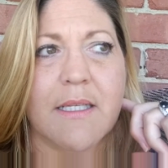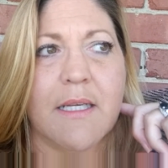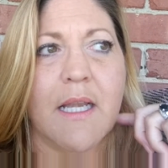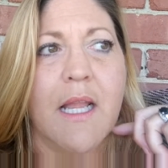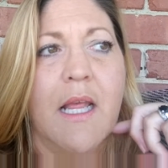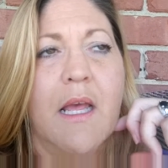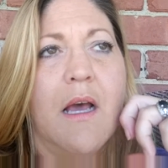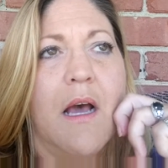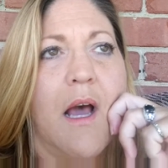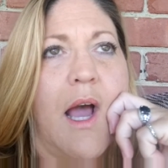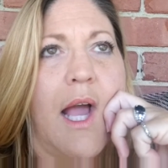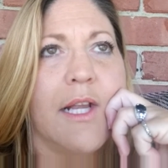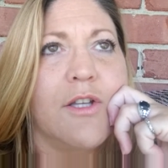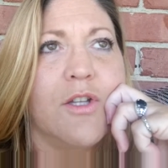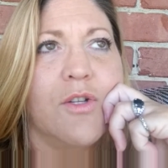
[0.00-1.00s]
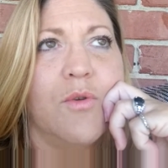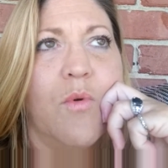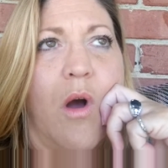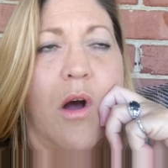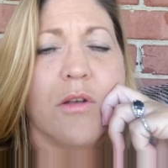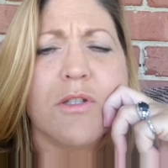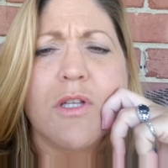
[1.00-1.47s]
And I do
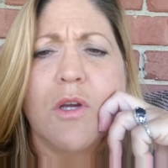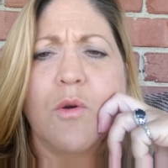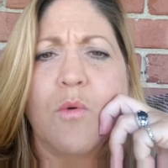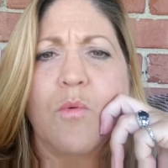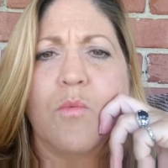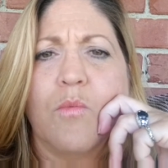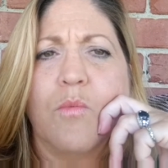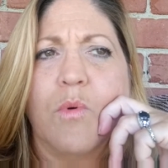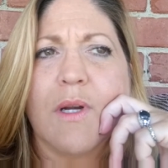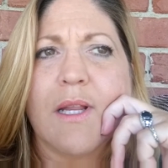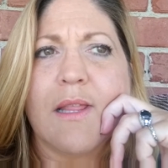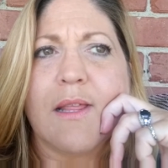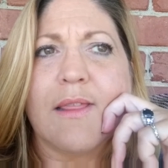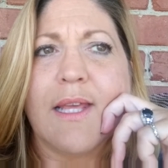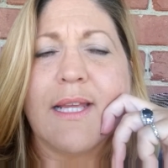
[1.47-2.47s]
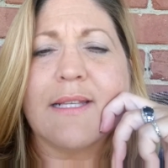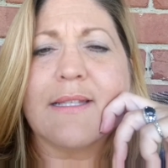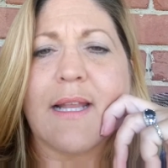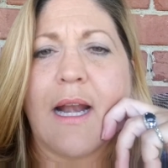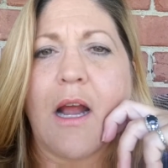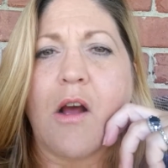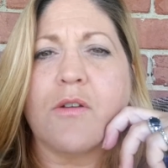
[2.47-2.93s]
also, one of the things
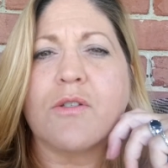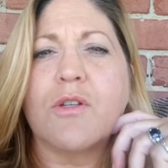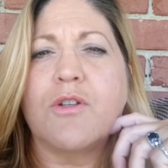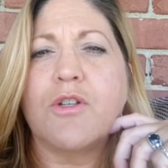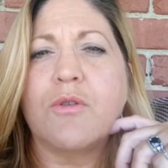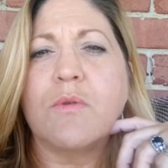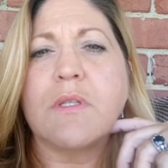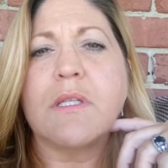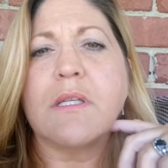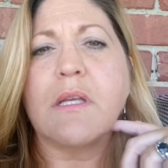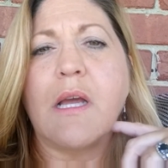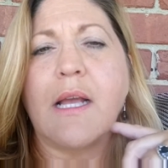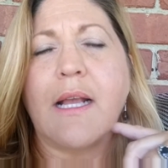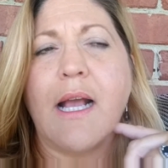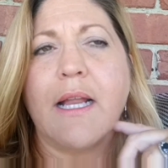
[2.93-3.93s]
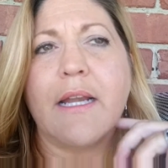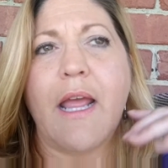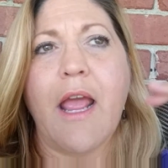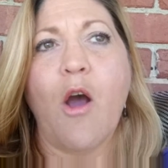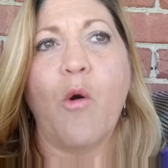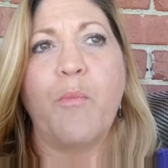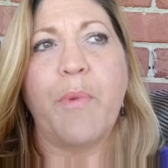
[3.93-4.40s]
that I also do is I kind of
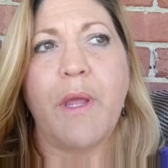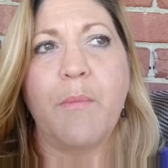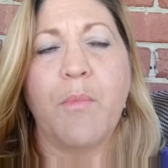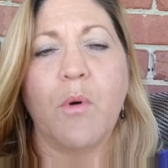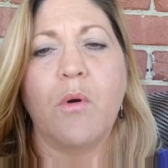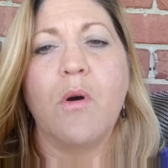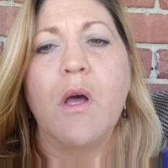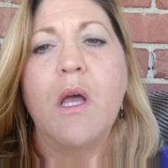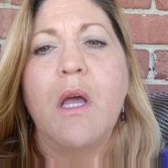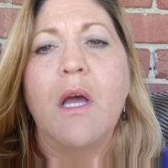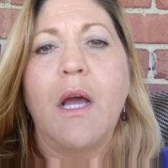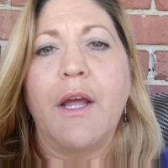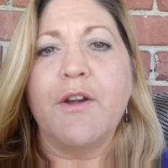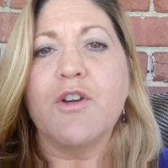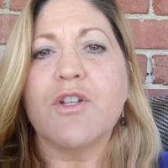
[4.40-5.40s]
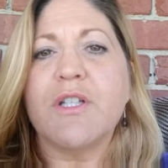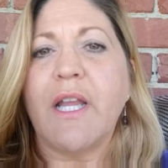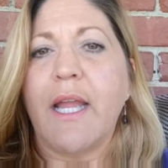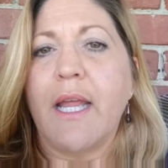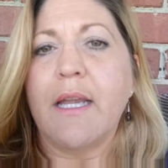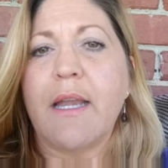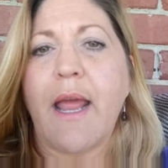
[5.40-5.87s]
help people
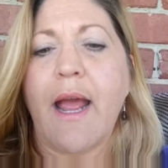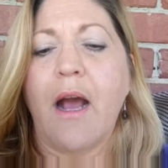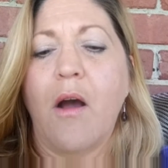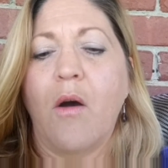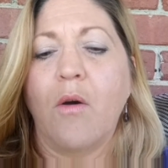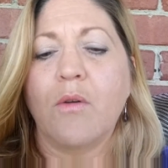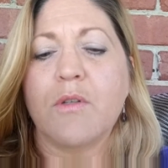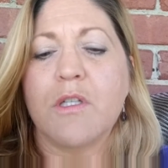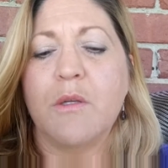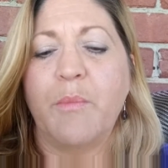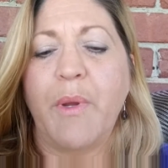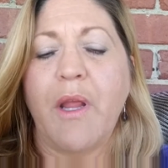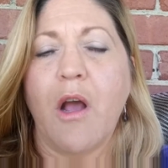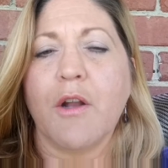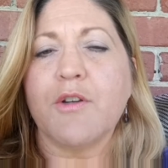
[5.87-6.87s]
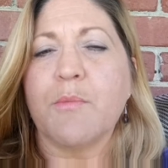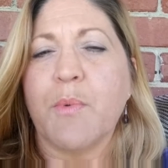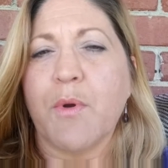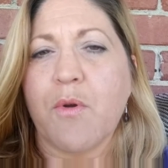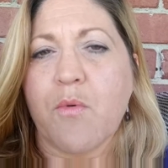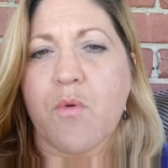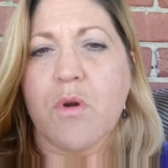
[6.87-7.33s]
understand how to be
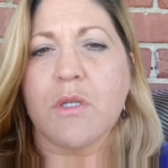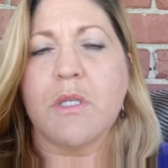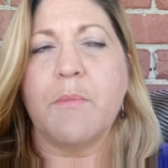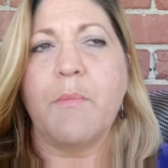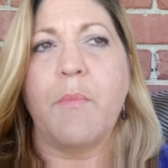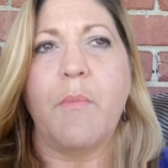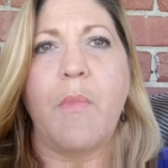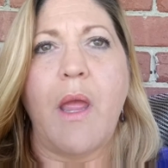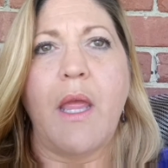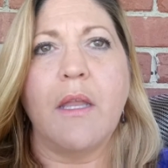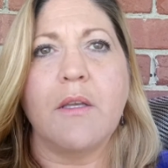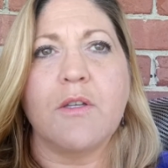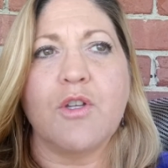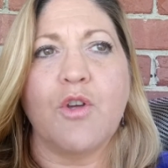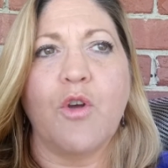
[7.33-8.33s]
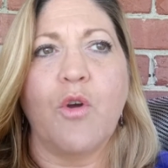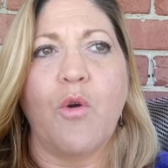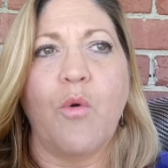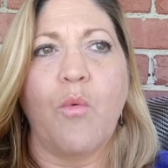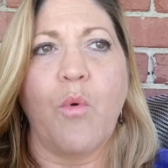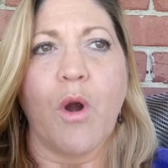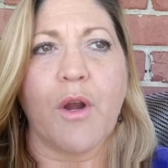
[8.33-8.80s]
entrepreneurs, and
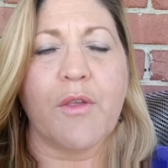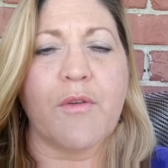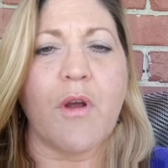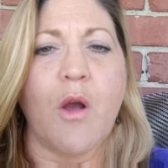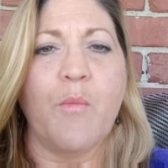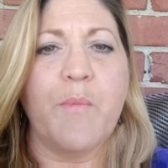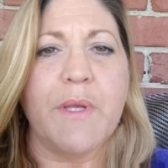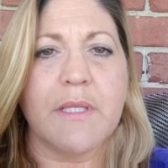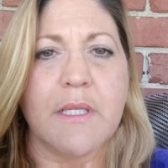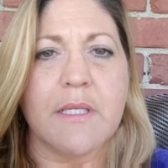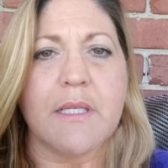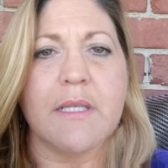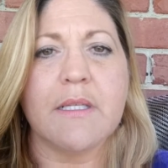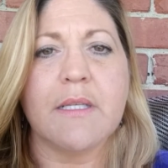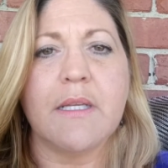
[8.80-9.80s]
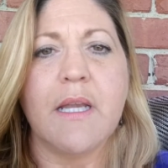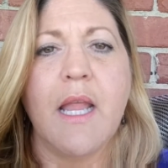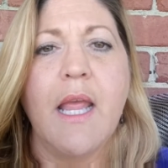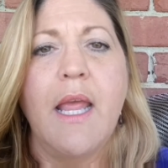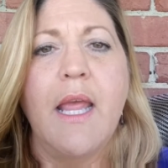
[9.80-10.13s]
to work their own businesses, and